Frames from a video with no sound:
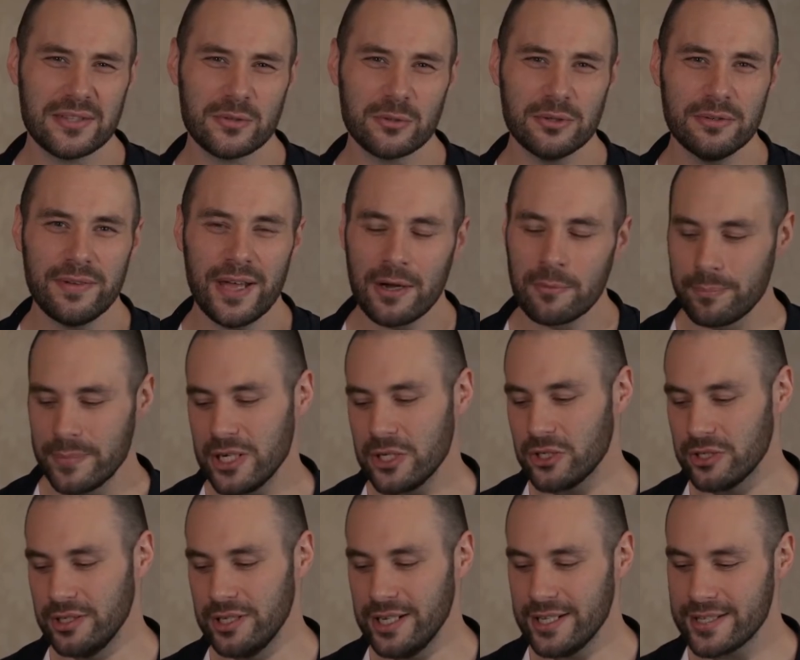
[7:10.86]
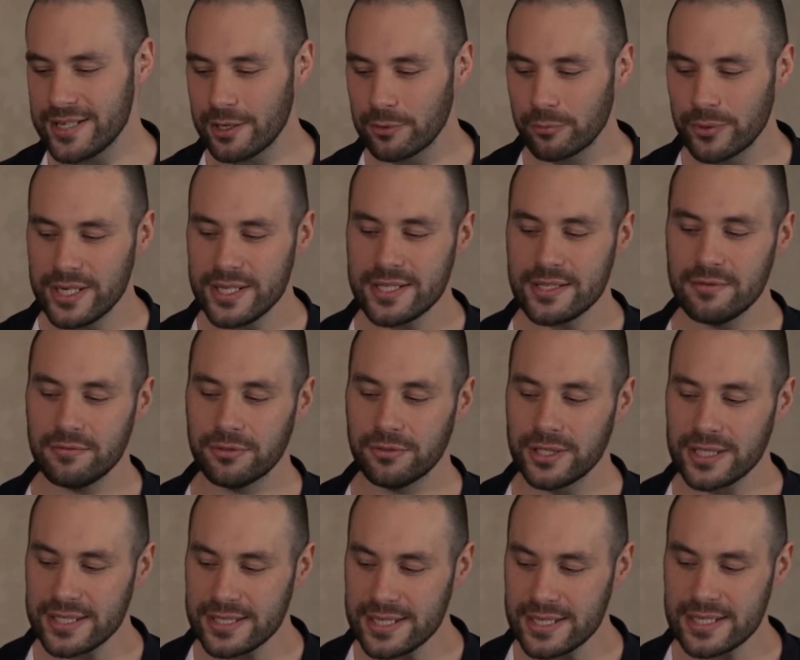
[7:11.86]
sort of our mission, it's our reason for
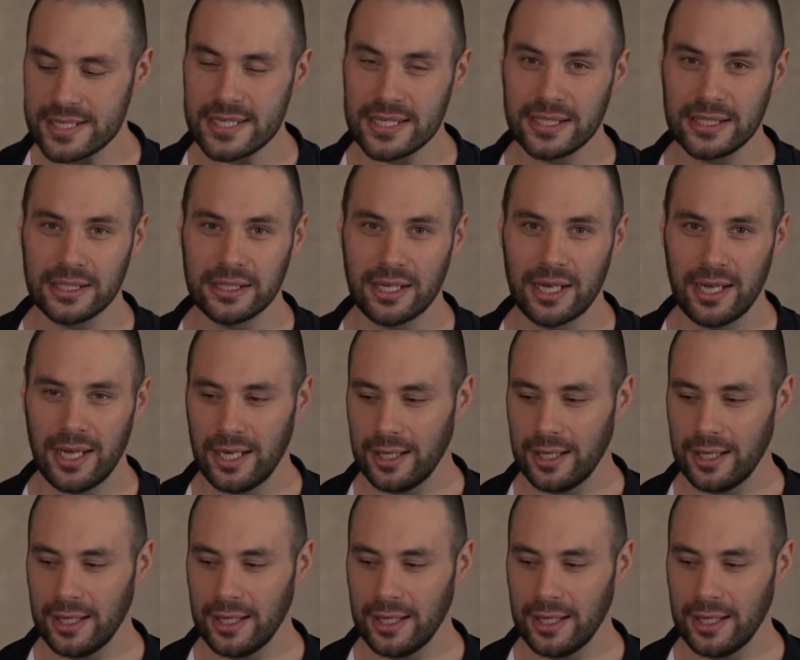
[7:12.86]
existing